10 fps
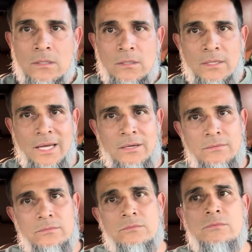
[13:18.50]
Now,
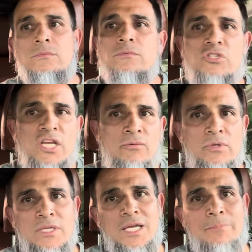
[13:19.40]

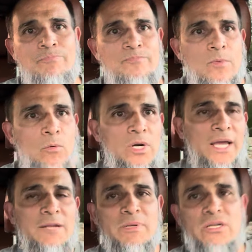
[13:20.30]
generally, what I
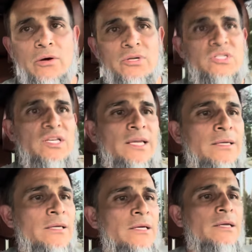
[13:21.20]
had been
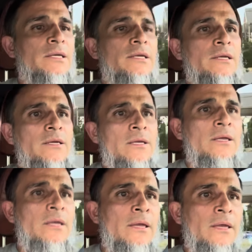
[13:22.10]
noticing
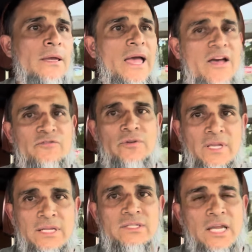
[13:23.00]
after
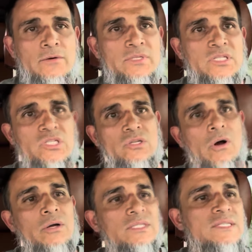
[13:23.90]
the intake was
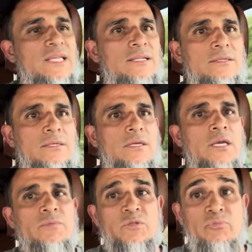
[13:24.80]
installed is that
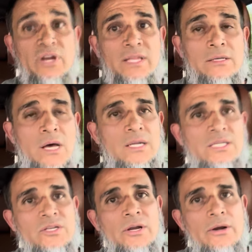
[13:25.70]
it was breathing a lot
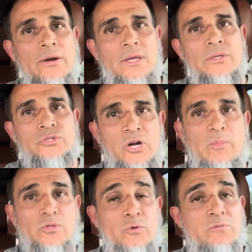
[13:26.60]
easier and the
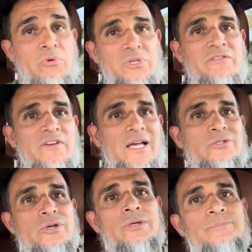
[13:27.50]
turbos were spooling
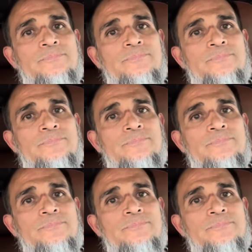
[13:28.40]
faster.